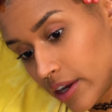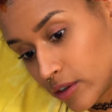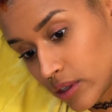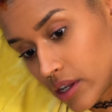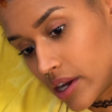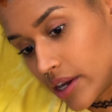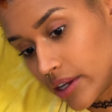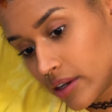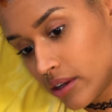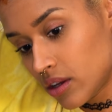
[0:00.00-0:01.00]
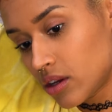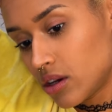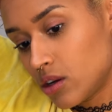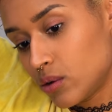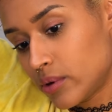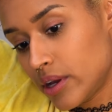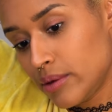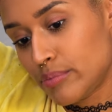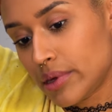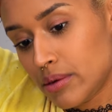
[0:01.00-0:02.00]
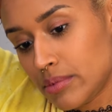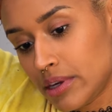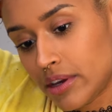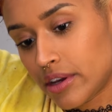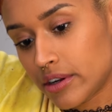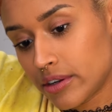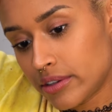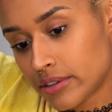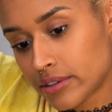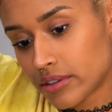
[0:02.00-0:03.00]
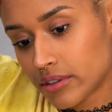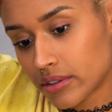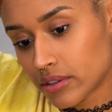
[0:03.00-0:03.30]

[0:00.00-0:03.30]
hairline. All right, baby hairs.